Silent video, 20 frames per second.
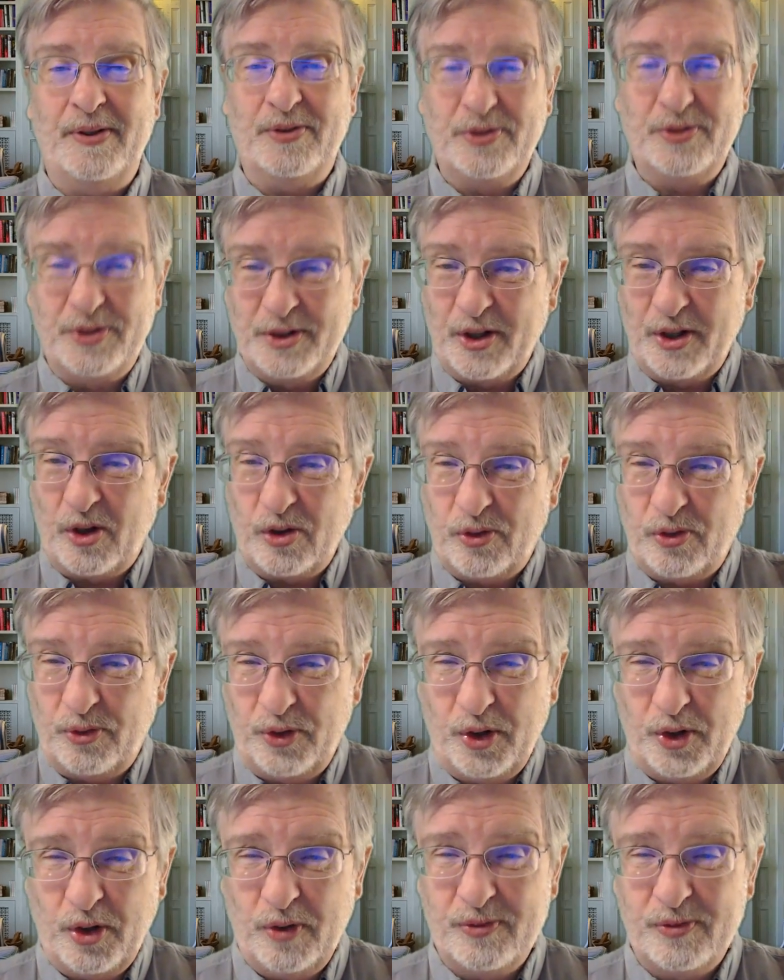Those, those
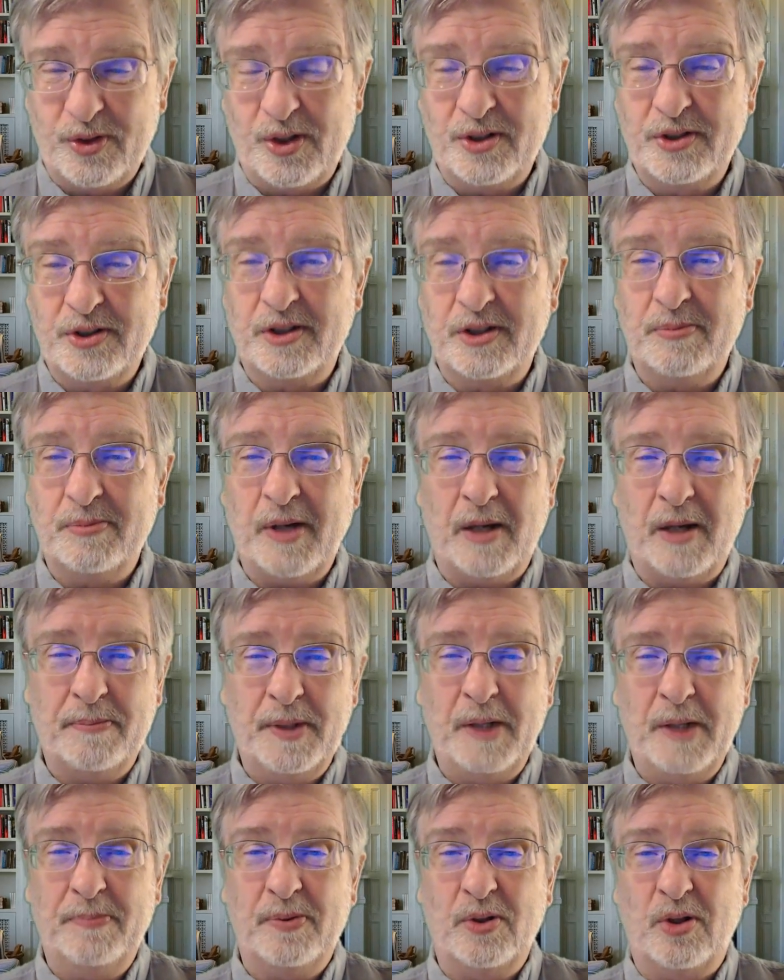few verses about
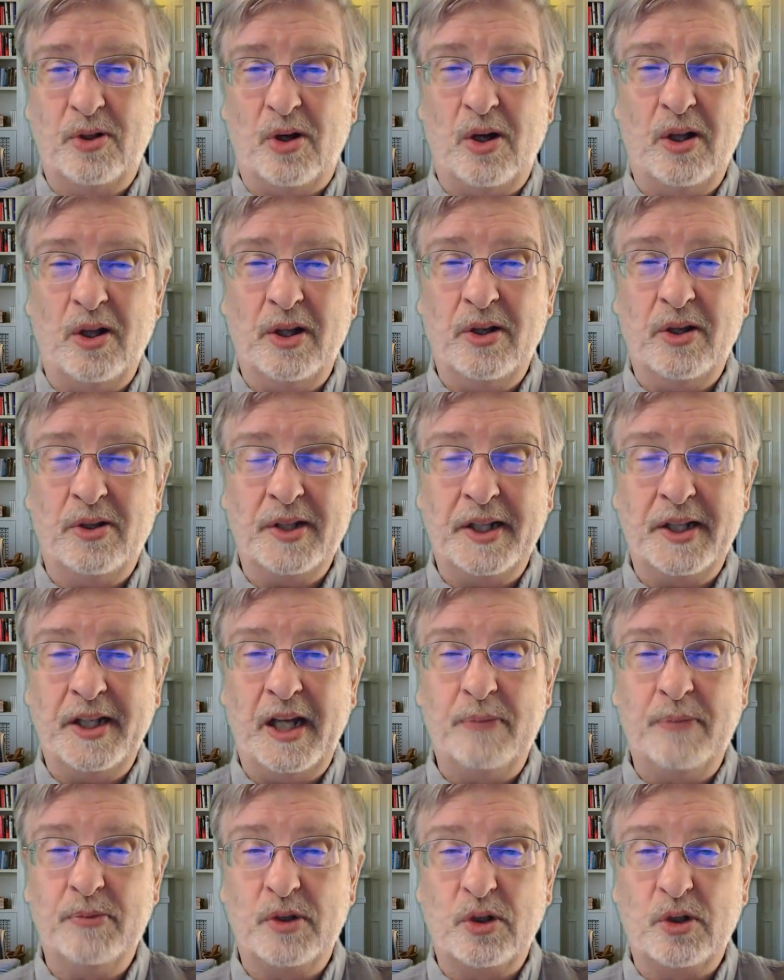people calling on the
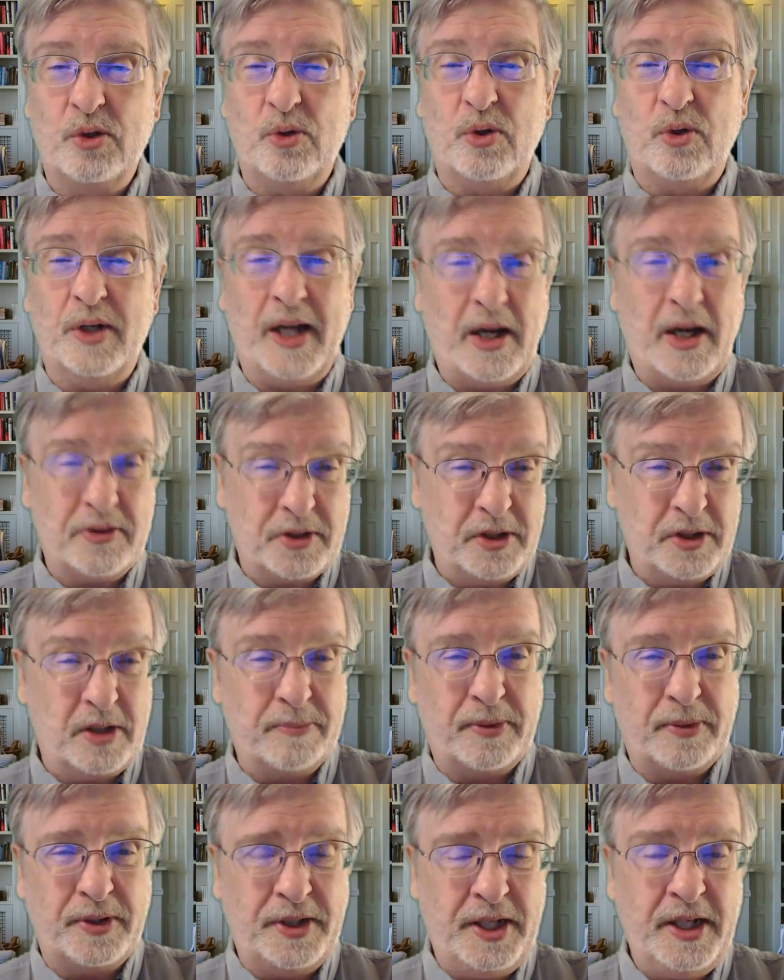name of the Lord, how the
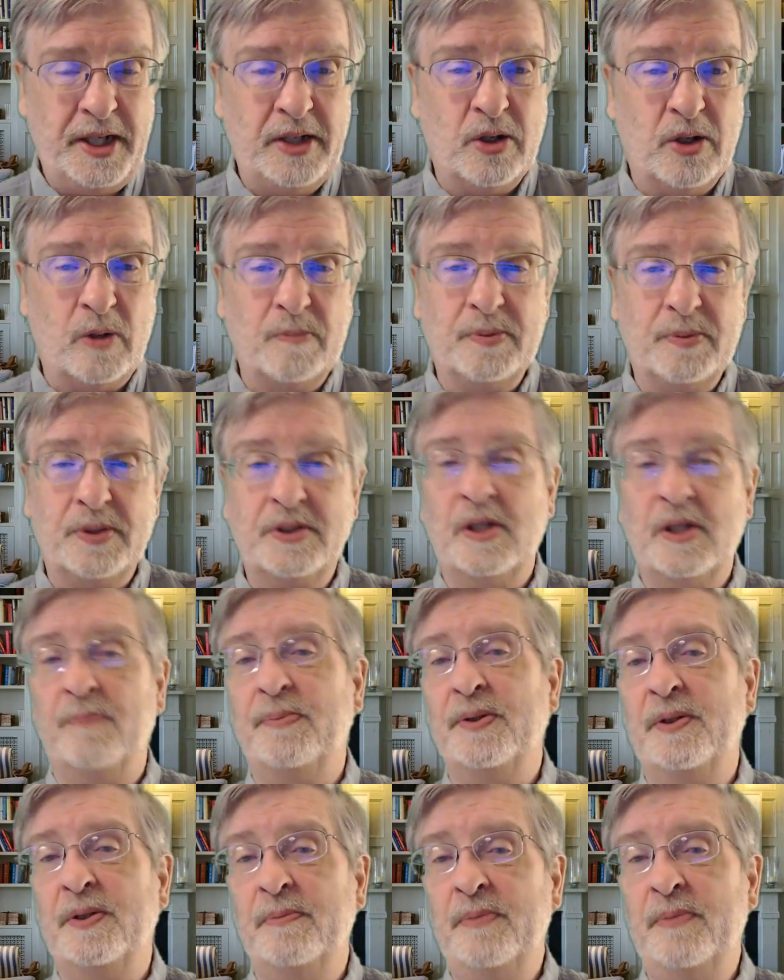number 10 opens
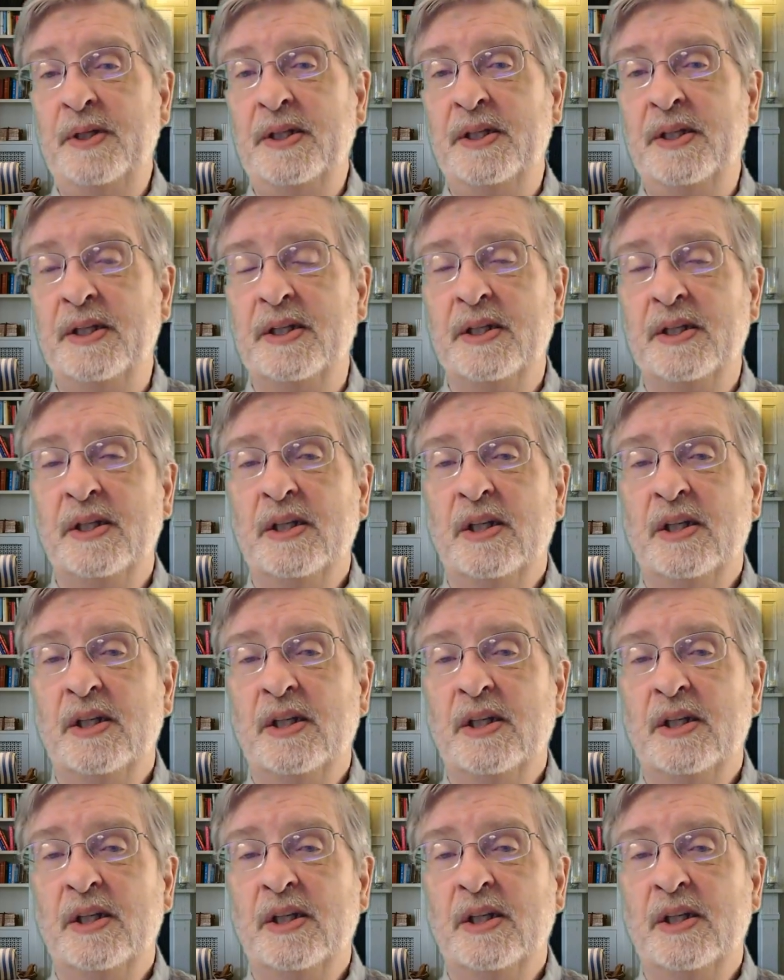up its meaning.